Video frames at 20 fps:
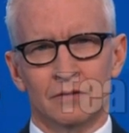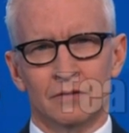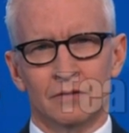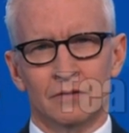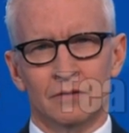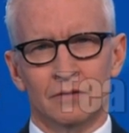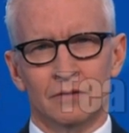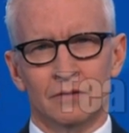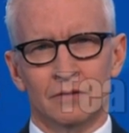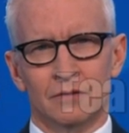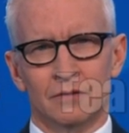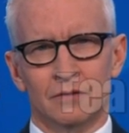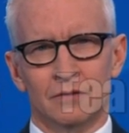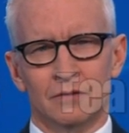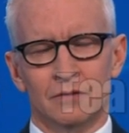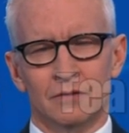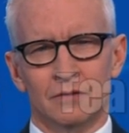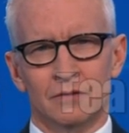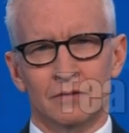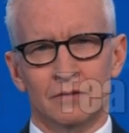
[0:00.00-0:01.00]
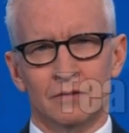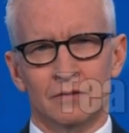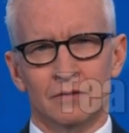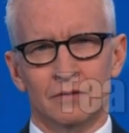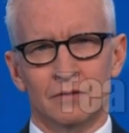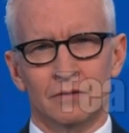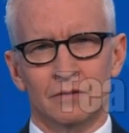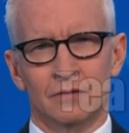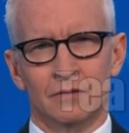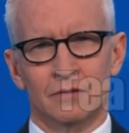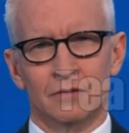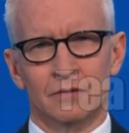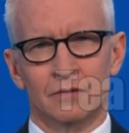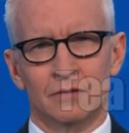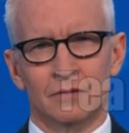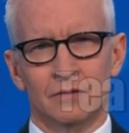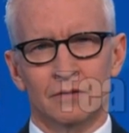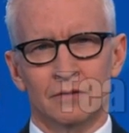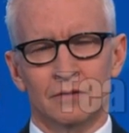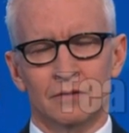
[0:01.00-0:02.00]

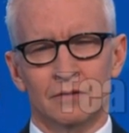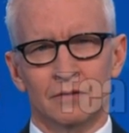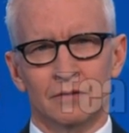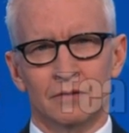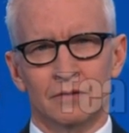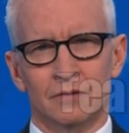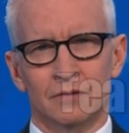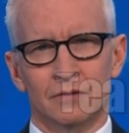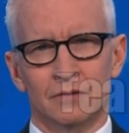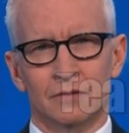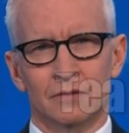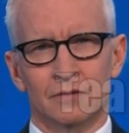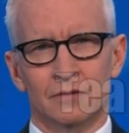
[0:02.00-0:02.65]
The person shown says nothing.